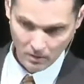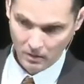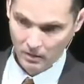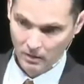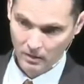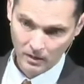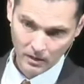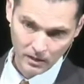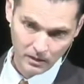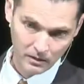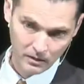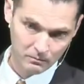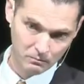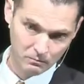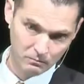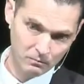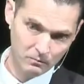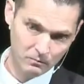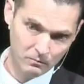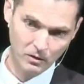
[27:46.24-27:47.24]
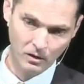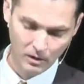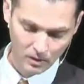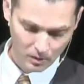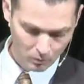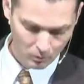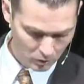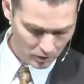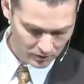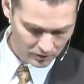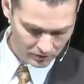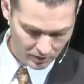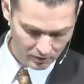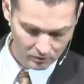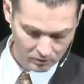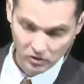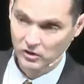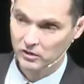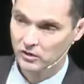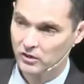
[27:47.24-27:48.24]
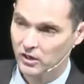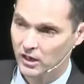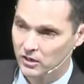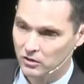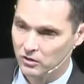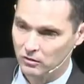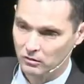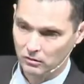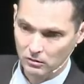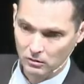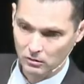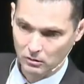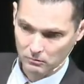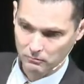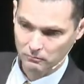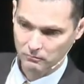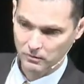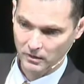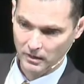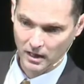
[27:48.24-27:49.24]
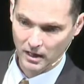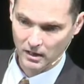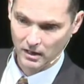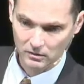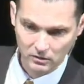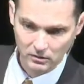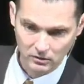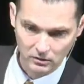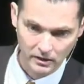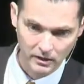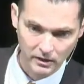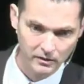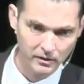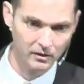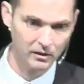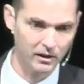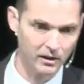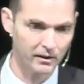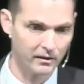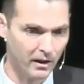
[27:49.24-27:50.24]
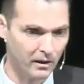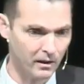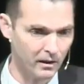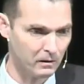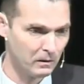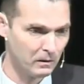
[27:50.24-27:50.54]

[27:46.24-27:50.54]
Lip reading: And I don't want to sound sensational or fanatical or anything like that,